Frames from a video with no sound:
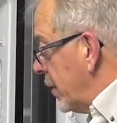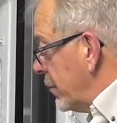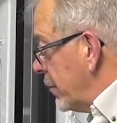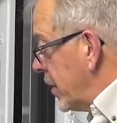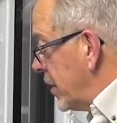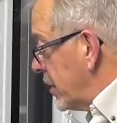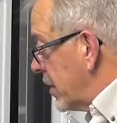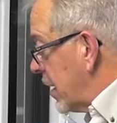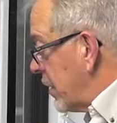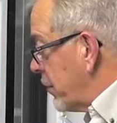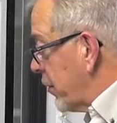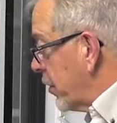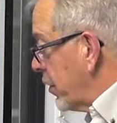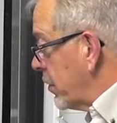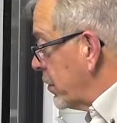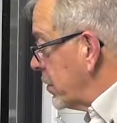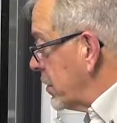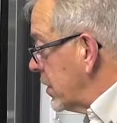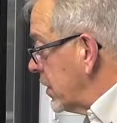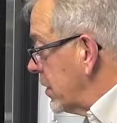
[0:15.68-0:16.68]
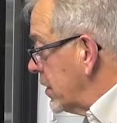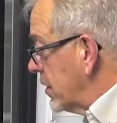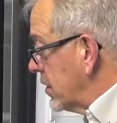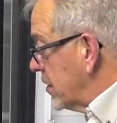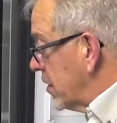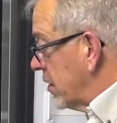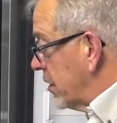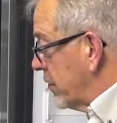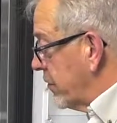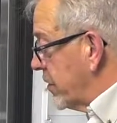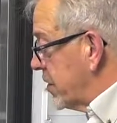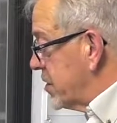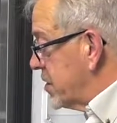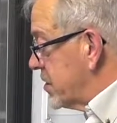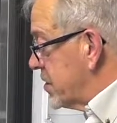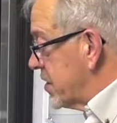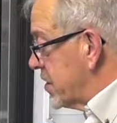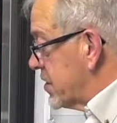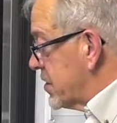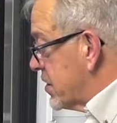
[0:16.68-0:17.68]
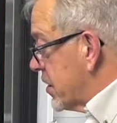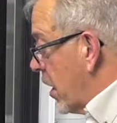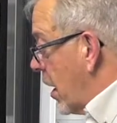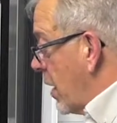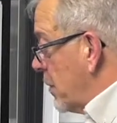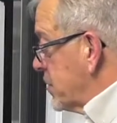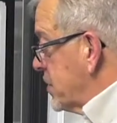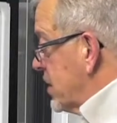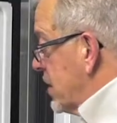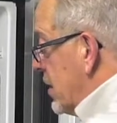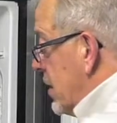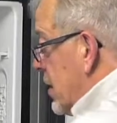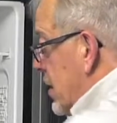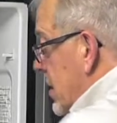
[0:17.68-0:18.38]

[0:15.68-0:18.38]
meat keeper out until it reaches its stops.